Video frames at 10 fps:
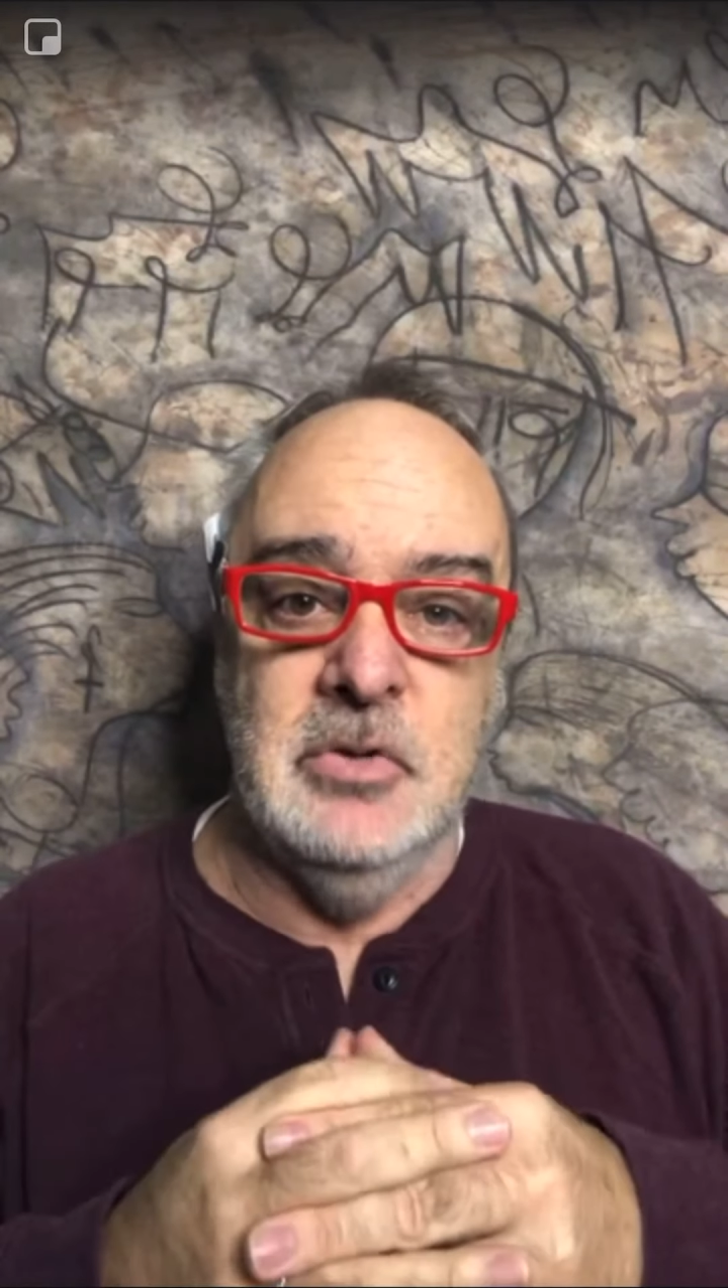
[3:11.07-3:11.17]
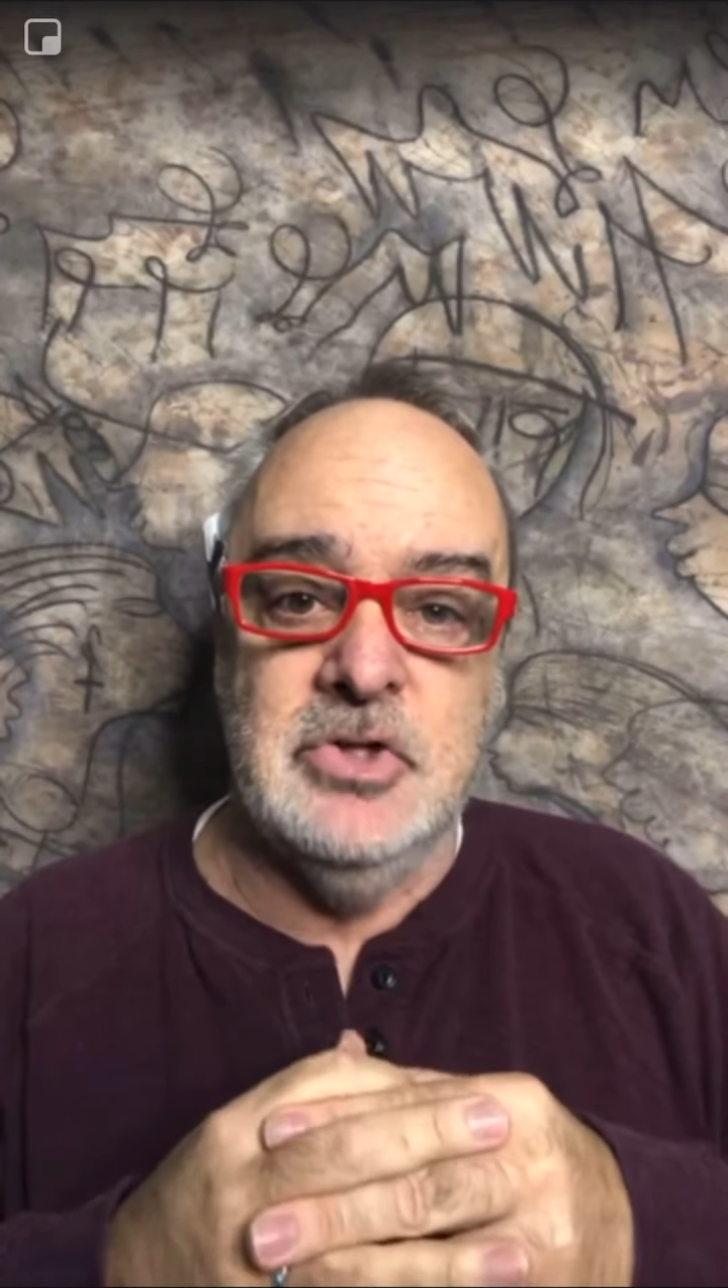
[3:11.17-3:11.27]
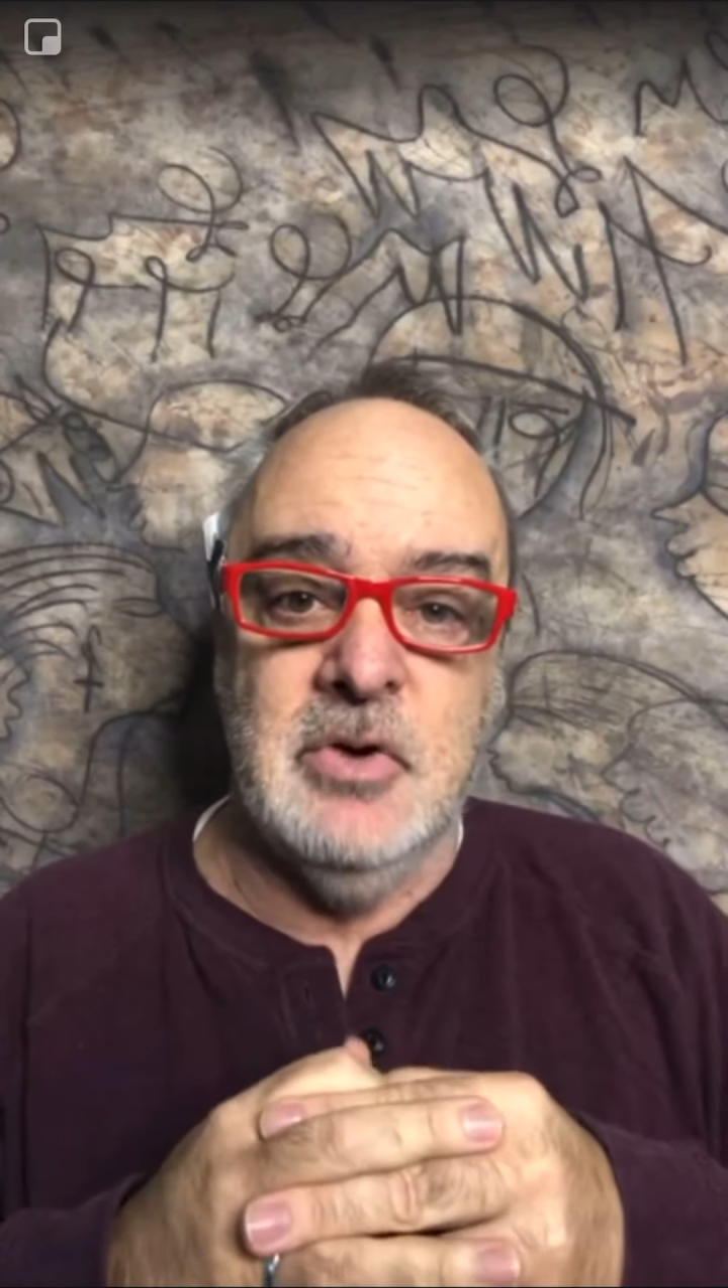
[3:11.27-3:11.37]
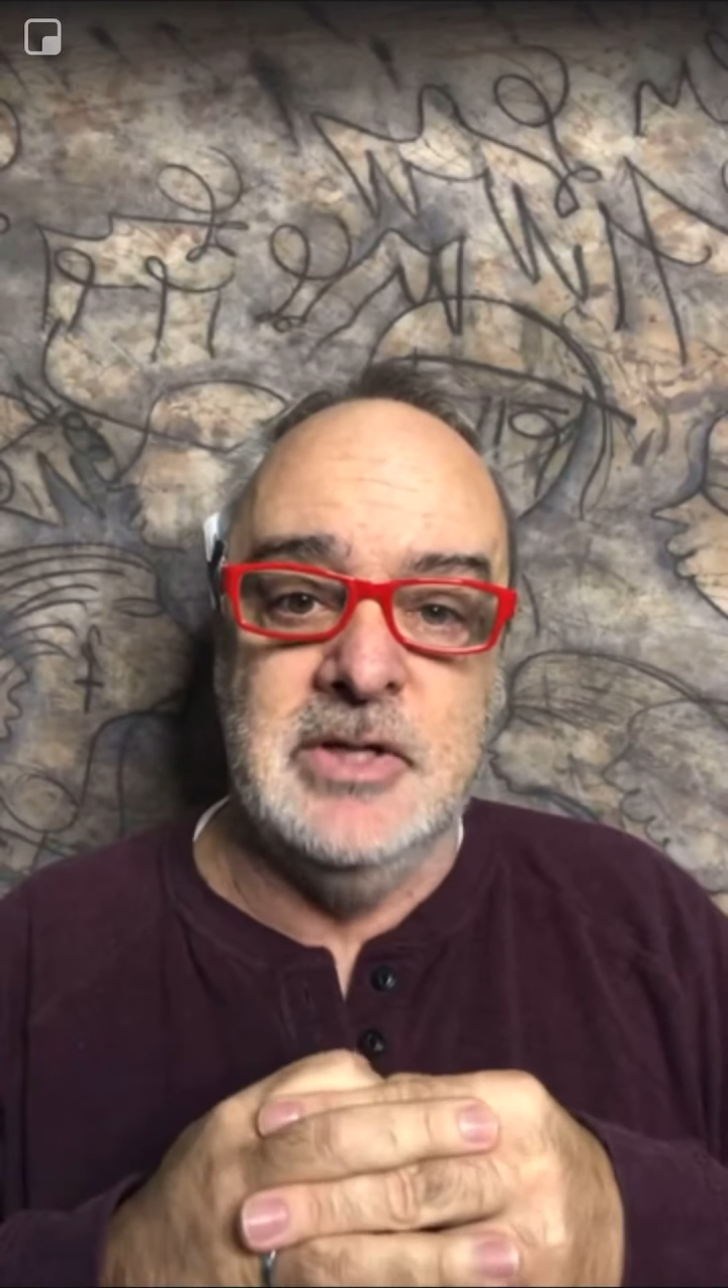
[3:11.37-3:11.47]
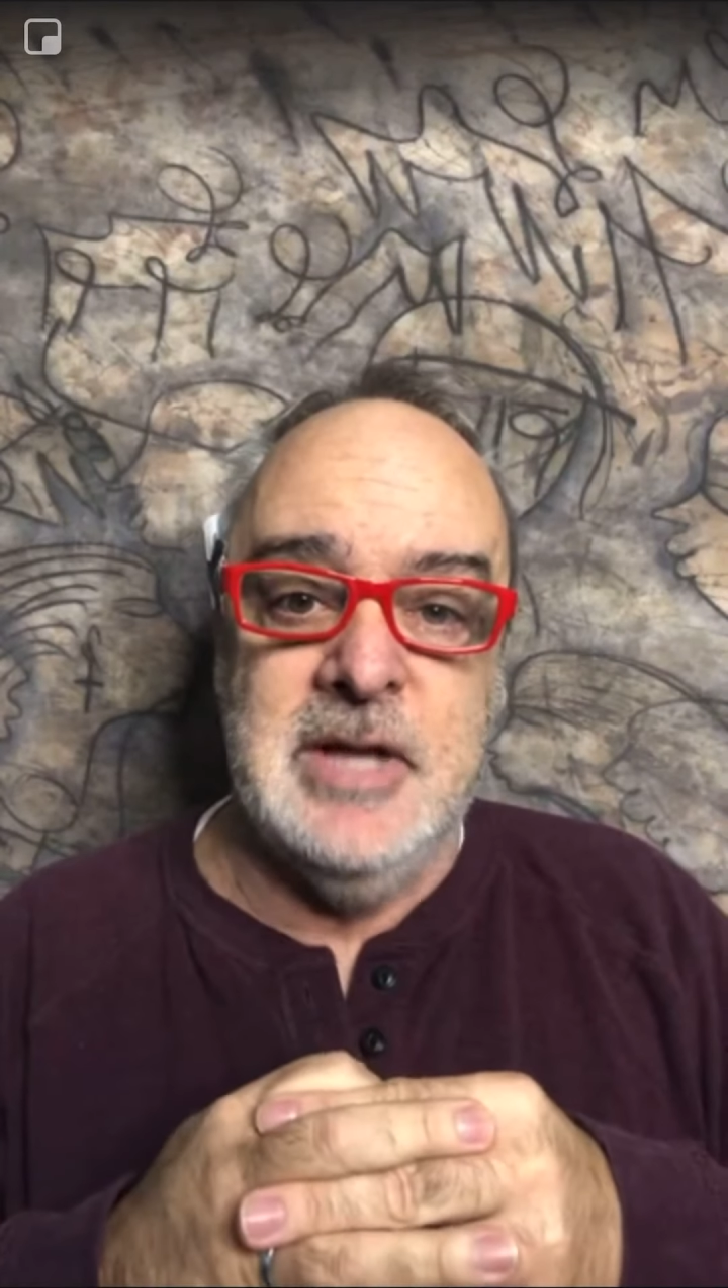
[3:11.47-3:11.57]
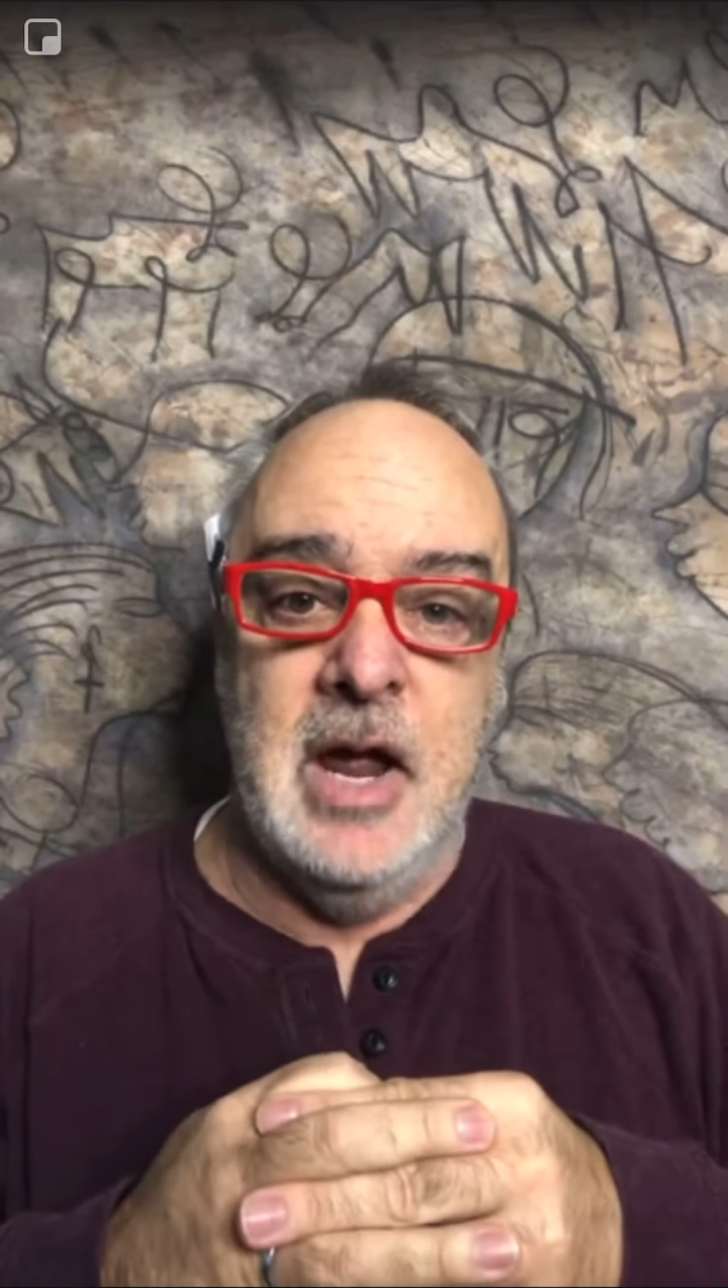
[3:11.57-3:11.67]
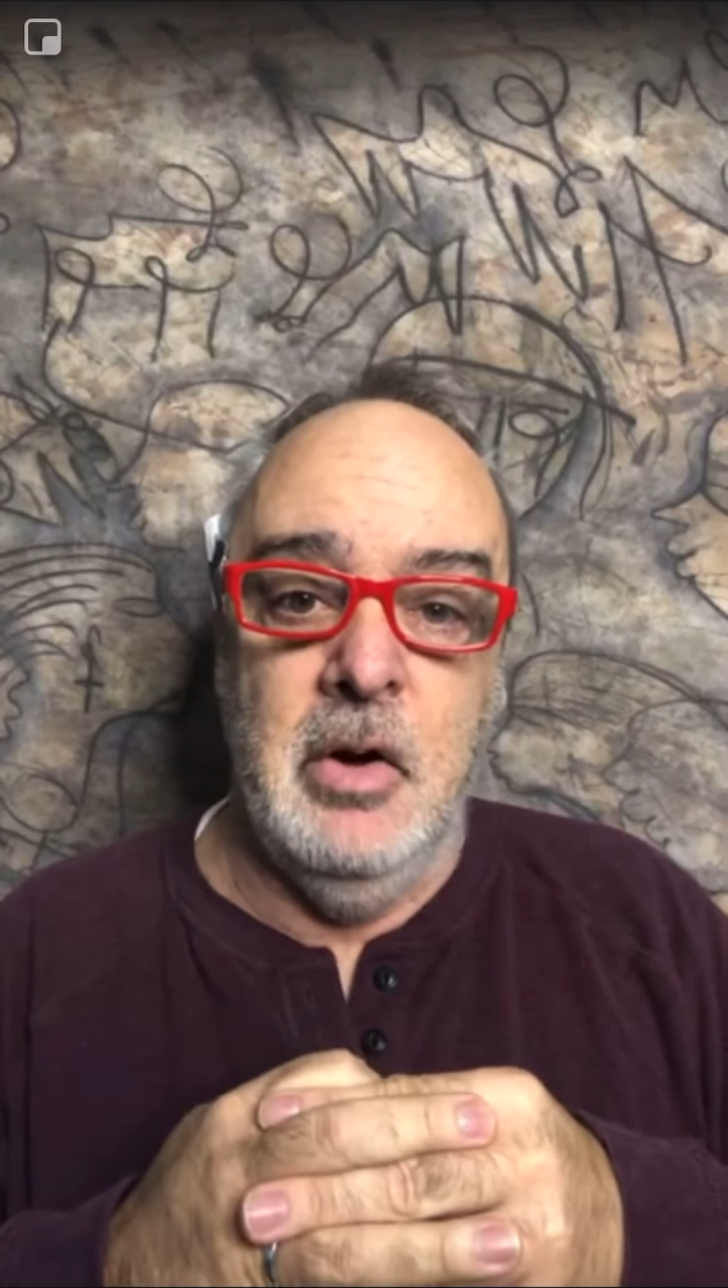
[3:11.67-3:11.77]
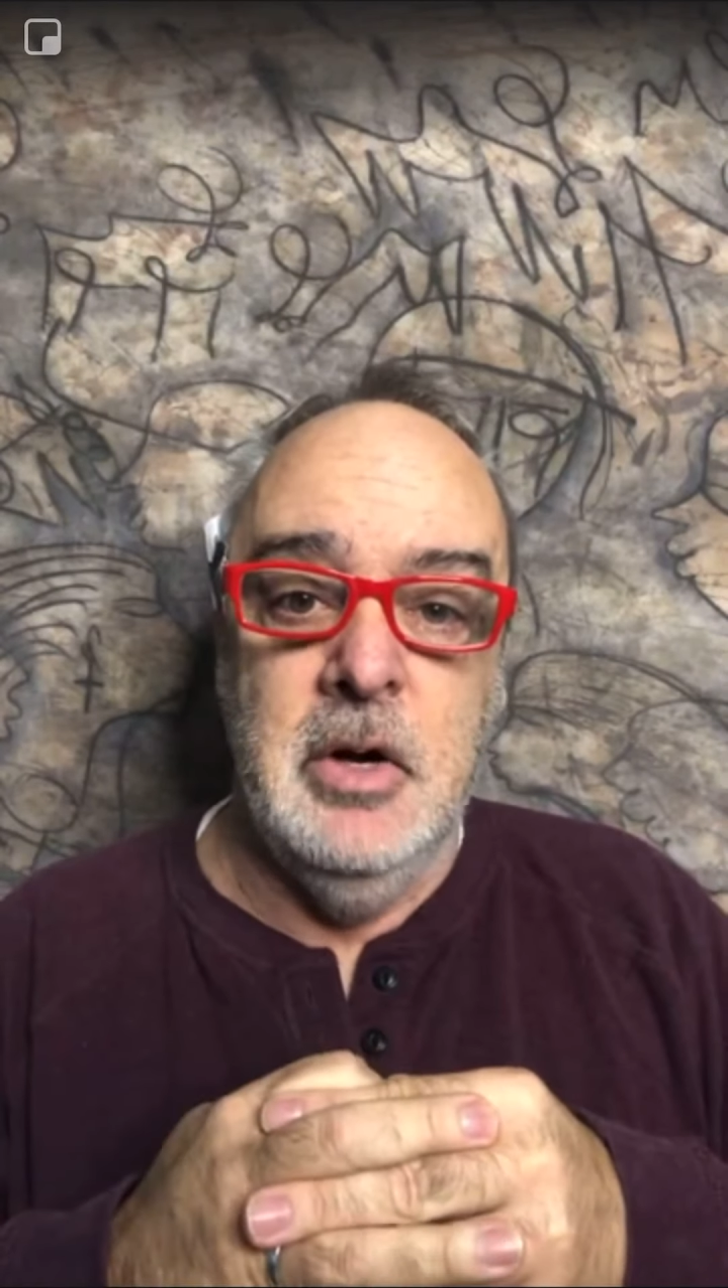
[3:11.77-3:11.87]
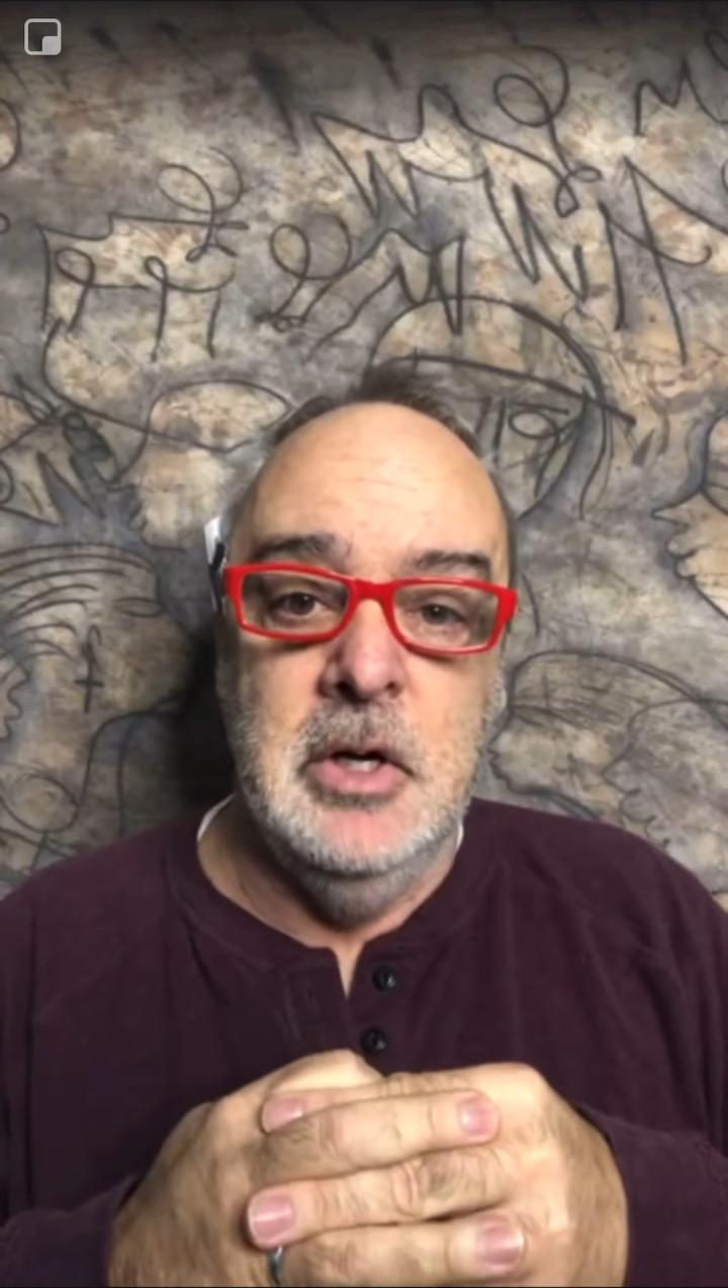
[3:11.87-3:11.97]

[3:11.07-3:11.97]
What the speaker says: stressed out.